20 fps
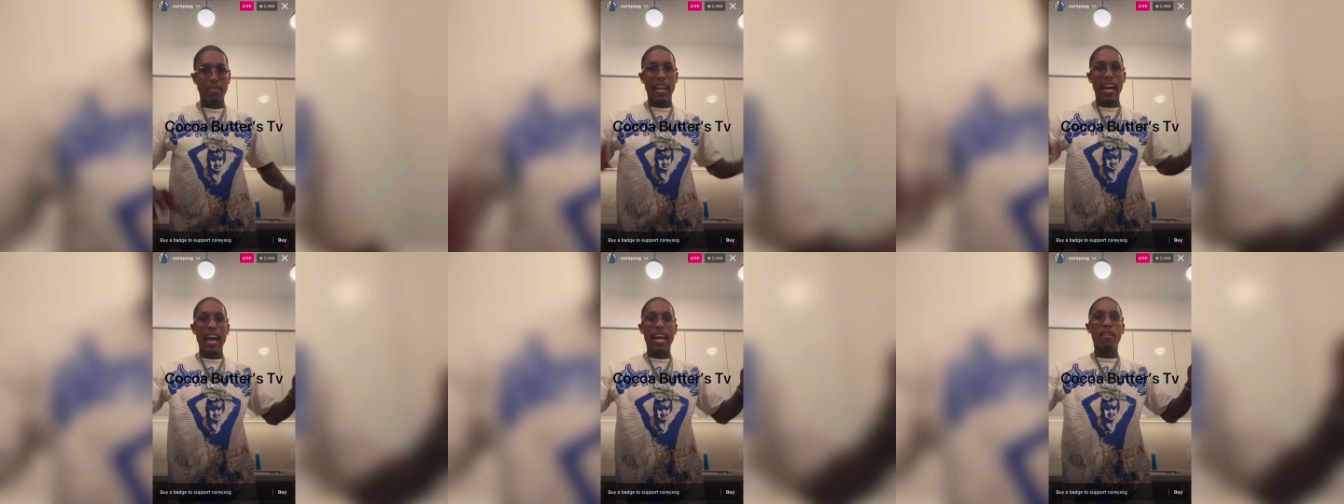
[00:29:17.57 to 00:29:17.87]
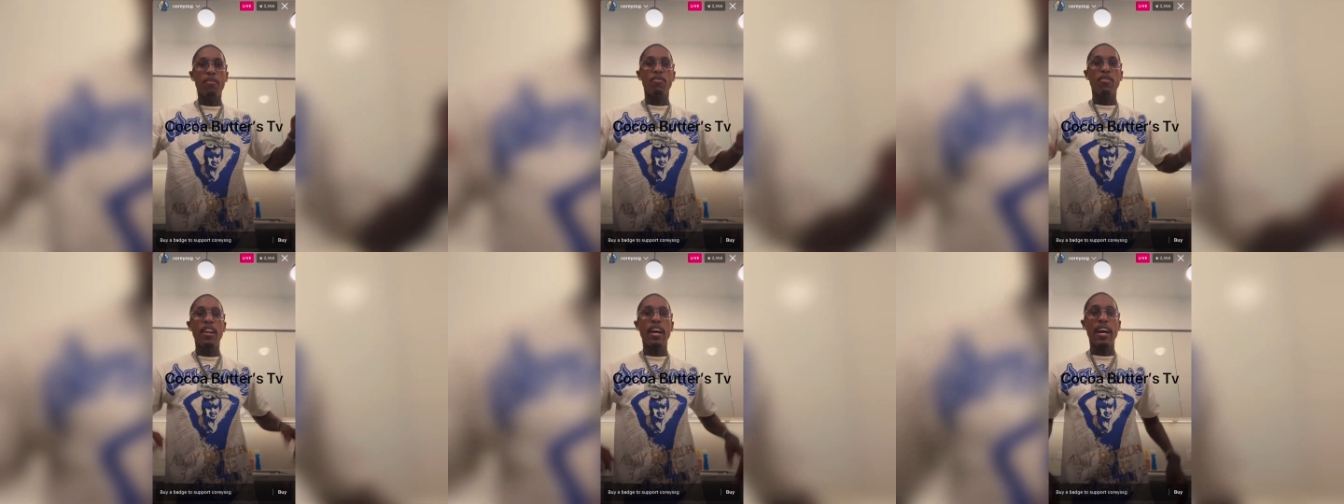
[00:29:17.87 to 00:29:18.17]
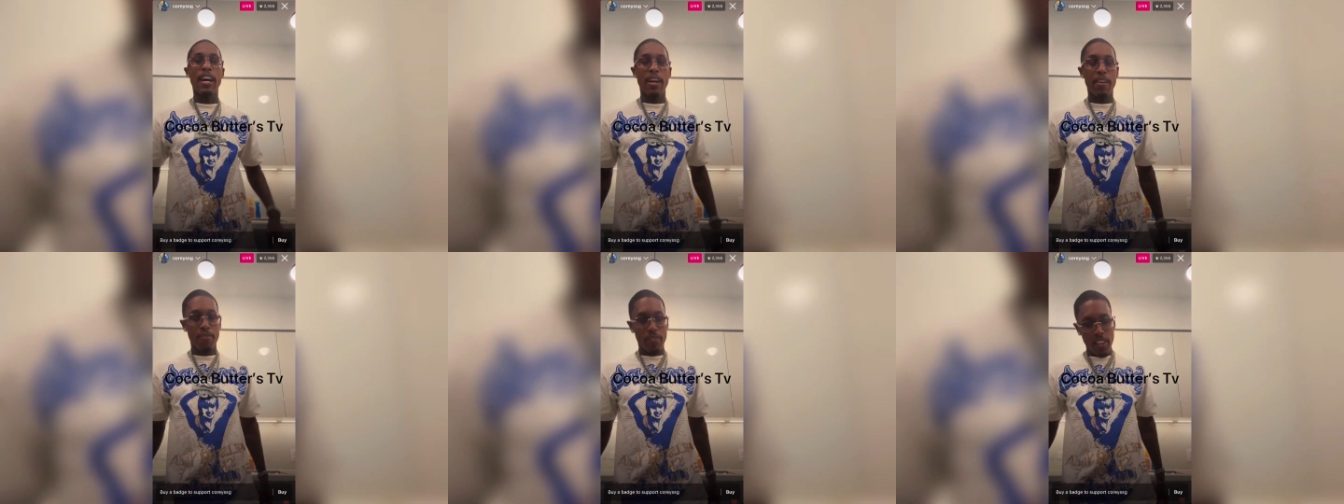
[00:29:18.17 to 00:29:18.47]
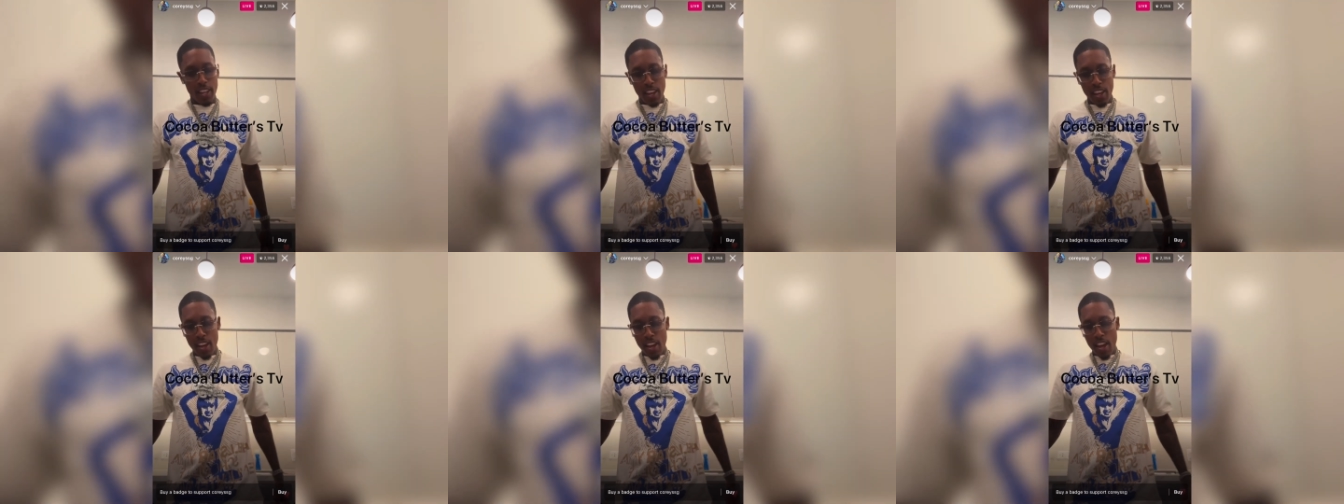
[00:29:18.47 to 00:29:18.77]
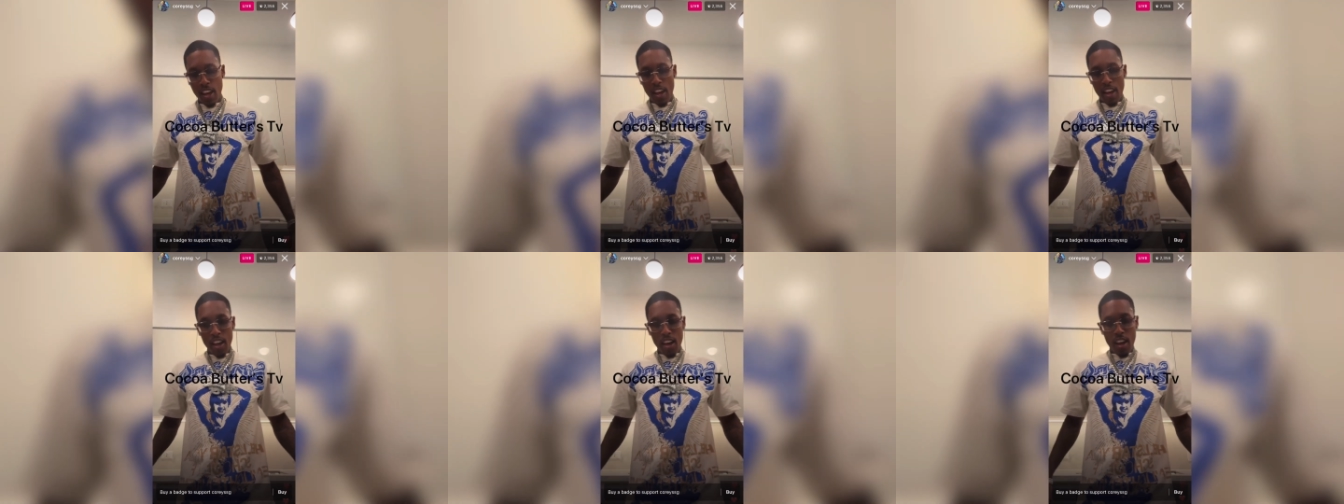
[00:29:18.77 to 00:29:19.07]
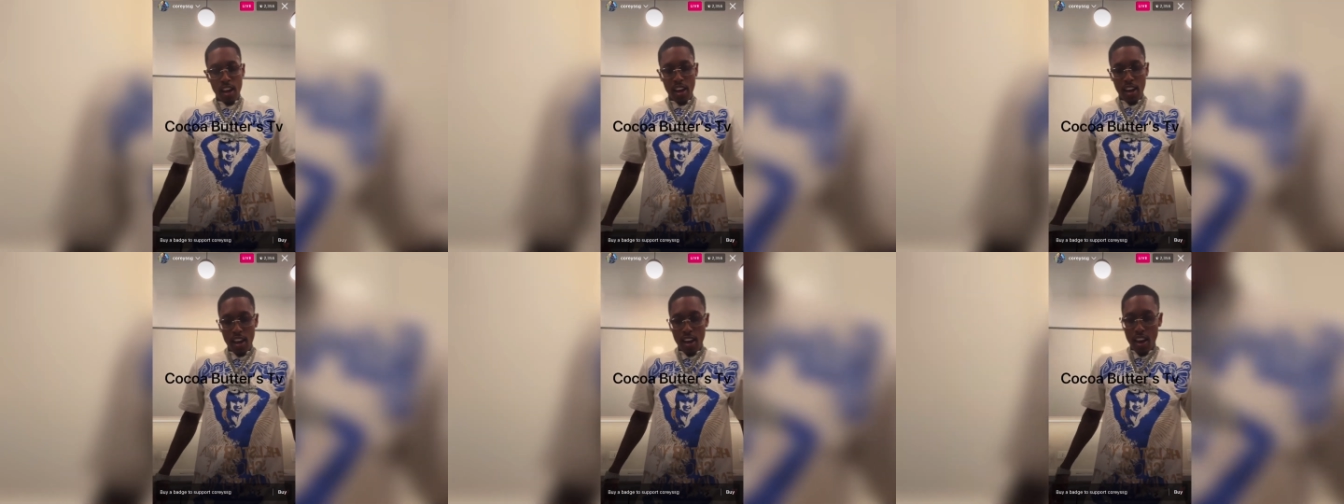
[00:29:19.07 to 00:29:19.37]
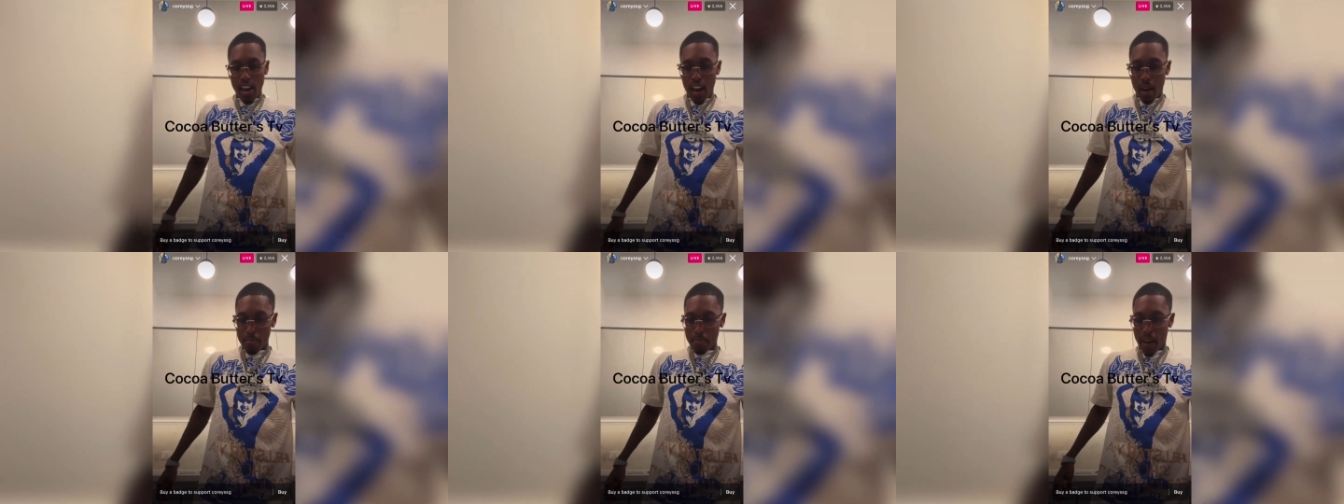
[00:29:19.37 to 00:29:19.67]
I'm lying, I'm flying
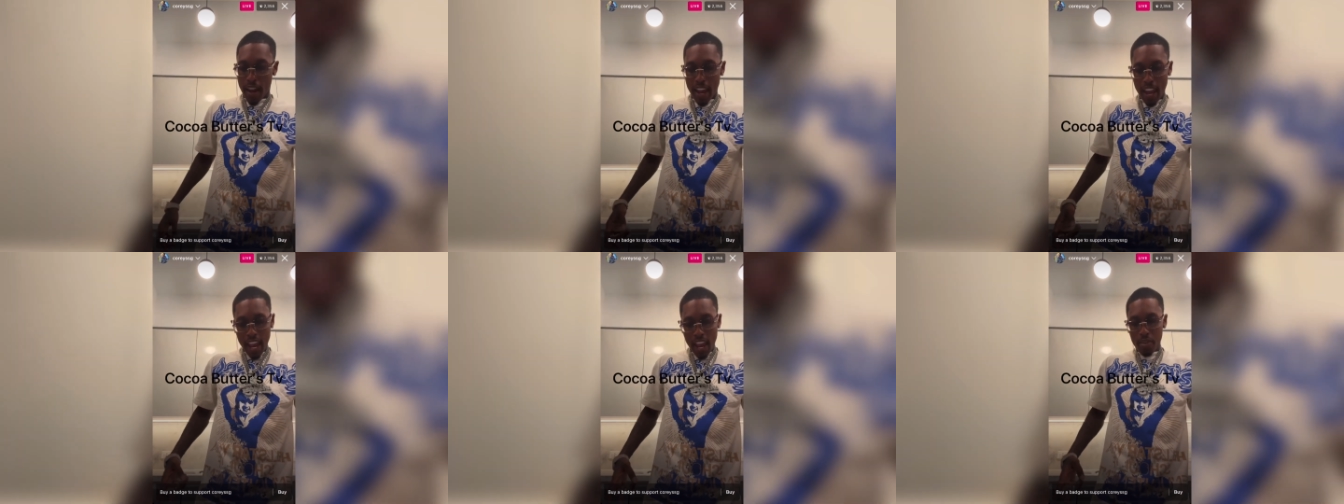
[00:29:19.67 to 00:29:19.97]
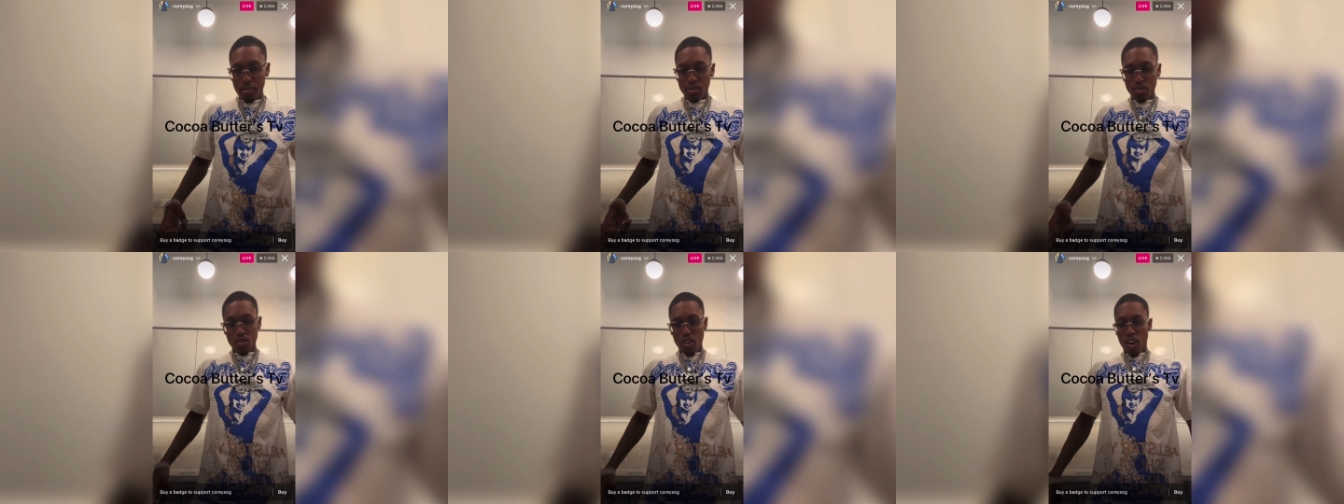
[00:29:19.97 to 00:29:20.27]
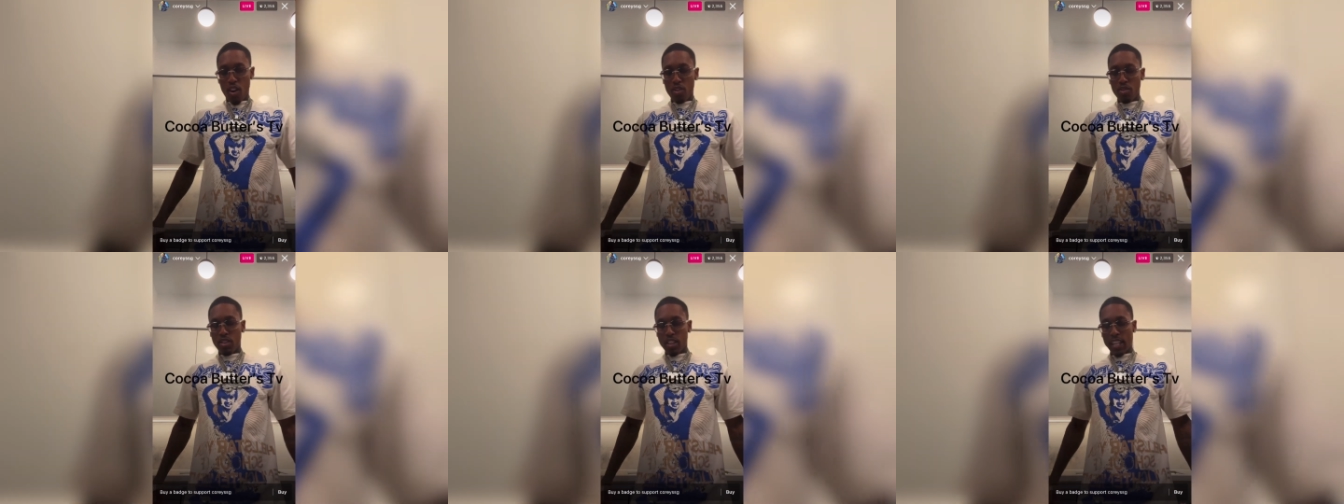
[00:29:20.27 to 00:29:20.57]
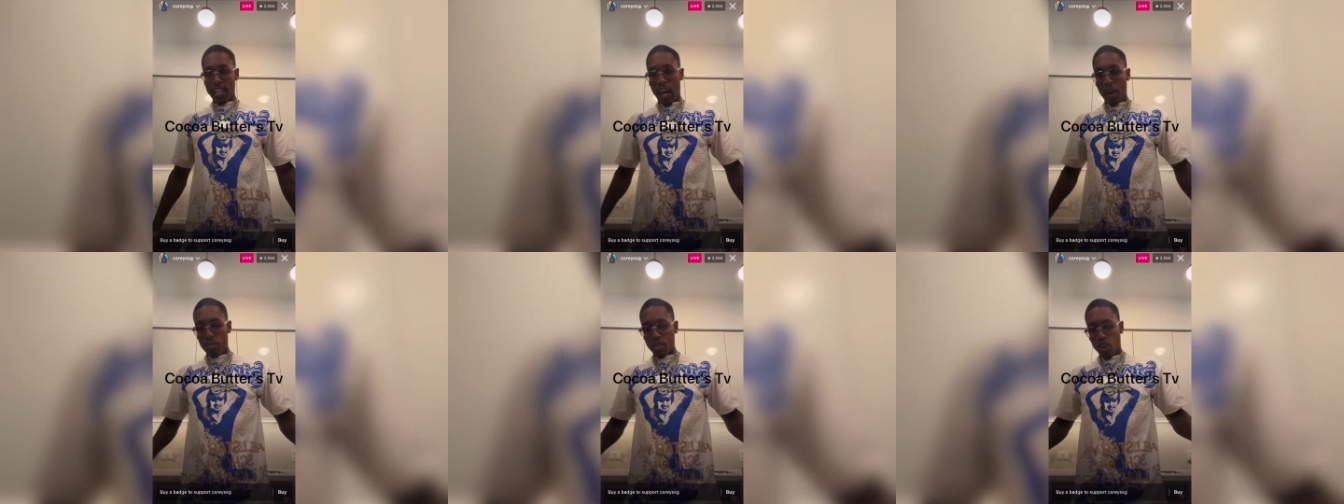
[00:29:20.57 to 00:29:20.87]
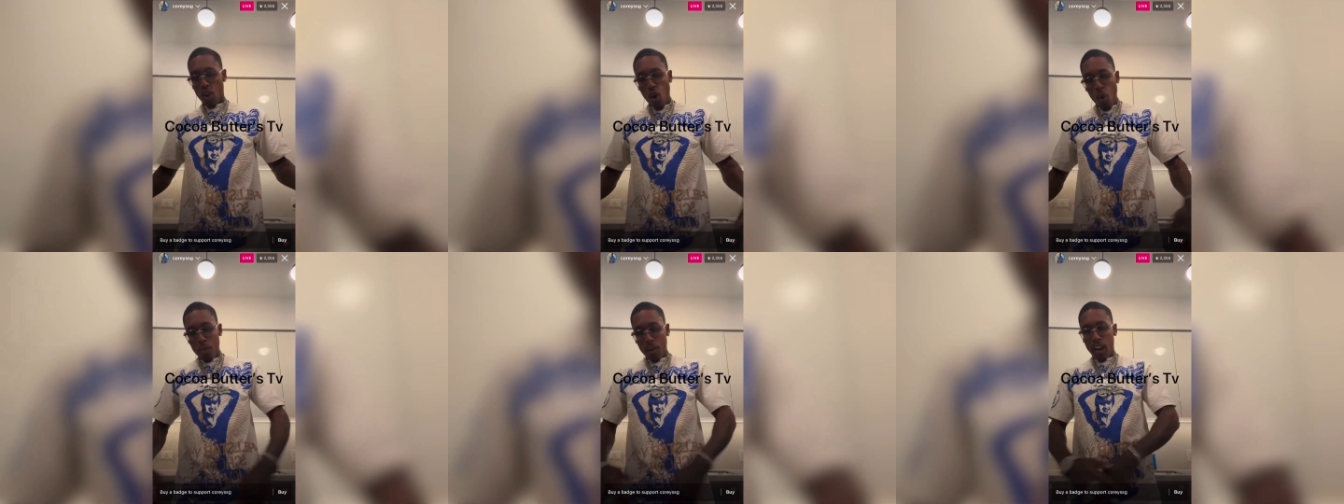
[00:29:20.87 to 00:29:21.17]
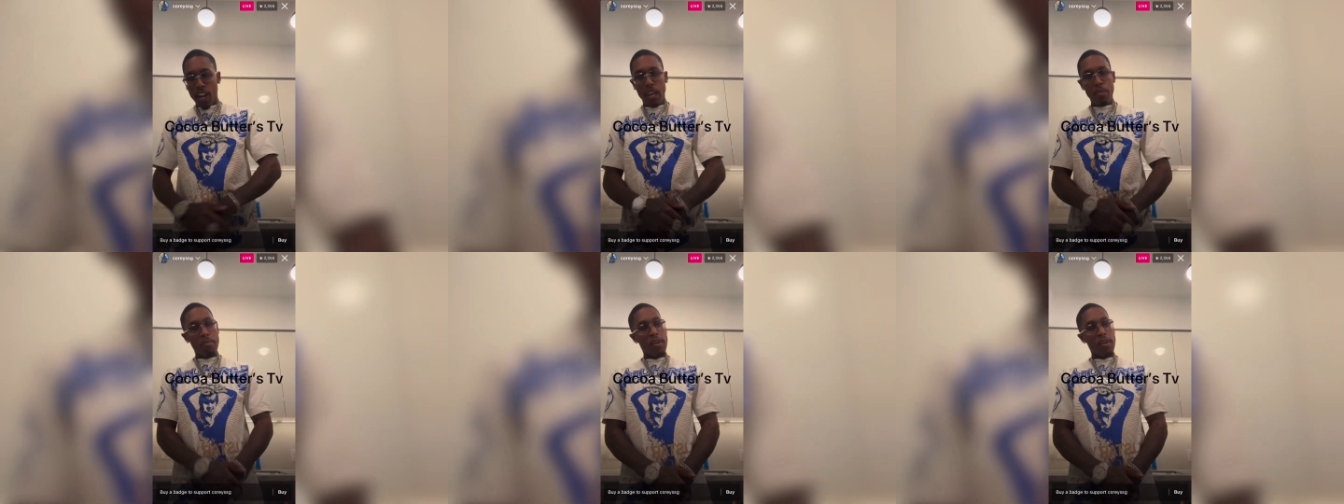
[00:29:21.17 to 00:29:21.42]
my hand was crossed, and I was hoping.